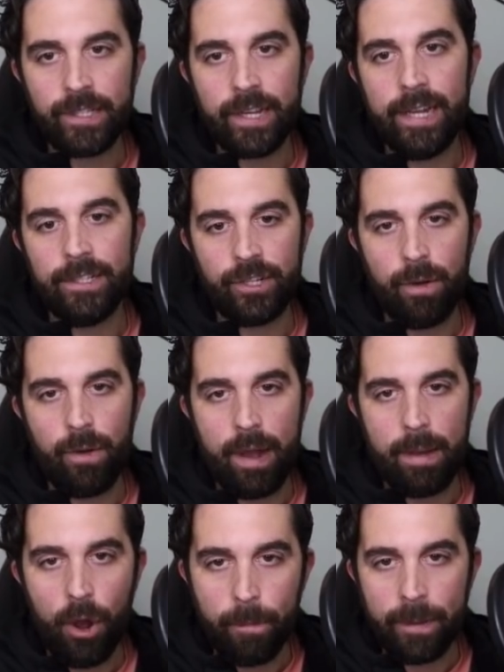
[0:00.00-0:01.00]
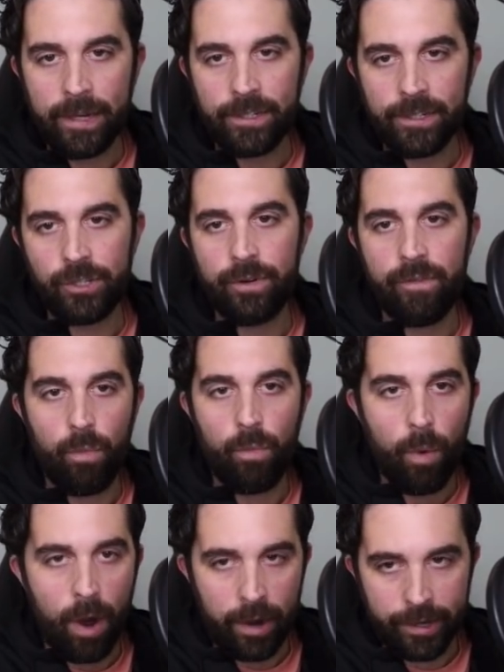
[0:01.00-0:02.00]
and so I'm hoping to sort of
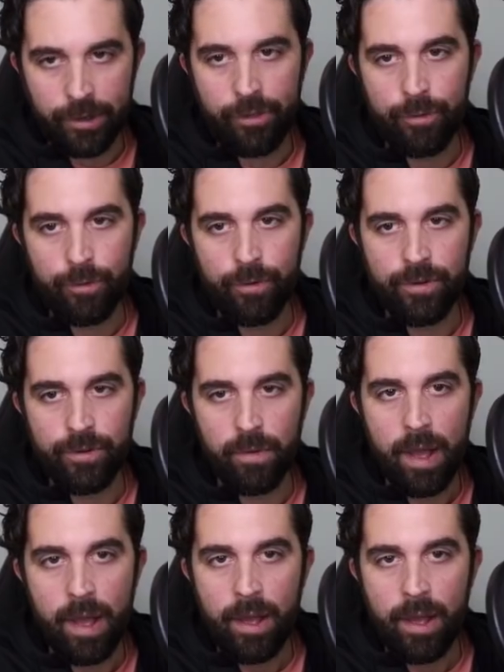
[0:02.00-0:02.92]
walk you through